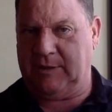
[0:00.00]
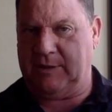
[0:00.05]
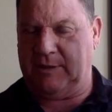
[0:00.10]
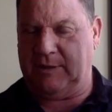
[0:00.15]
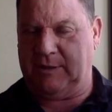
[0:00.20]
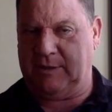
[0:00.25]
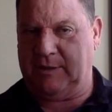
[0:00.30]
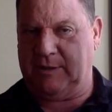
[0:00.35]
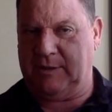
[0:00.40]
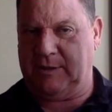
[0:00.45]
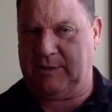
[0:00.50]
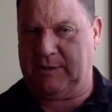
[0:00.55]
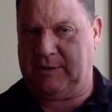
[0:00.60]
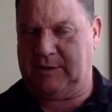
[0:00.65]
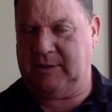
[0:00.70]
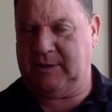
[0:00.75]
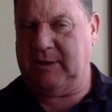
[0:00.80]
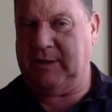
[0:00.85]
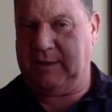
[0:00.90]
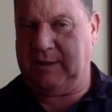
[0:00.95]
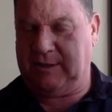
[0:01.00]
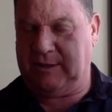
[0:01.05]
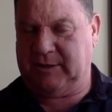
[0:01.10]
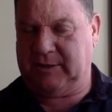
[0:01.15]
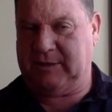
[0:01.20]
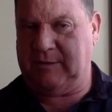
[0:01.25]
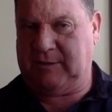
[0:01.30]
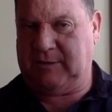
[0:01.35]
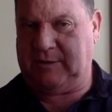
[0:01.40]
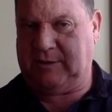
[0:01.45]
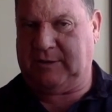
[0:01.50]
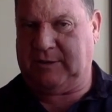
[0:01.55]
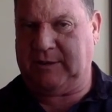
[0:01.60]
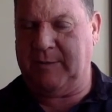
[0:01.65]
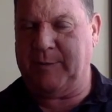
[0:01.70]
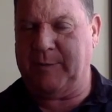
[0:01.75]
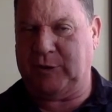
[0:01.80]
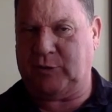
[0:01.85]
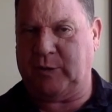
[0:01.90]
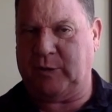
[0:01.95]
the
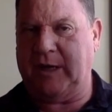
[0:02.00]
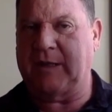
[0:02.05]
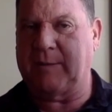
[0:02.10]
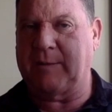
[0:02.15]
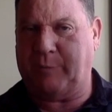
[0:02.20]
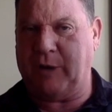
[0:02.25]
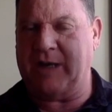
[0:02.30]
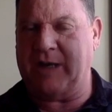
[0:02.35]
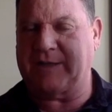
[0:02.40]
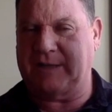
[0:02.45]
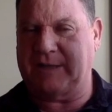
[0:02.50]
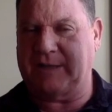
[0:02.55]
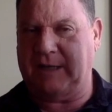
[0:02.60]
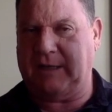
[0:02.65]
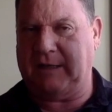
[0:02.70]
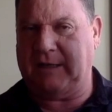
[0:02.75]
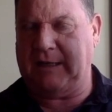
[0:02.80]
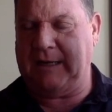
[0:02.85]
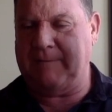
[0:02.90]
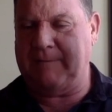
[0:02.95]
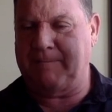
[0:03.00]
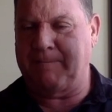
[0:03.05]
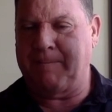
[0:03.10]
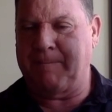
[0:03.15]
symmetry and the press and clean,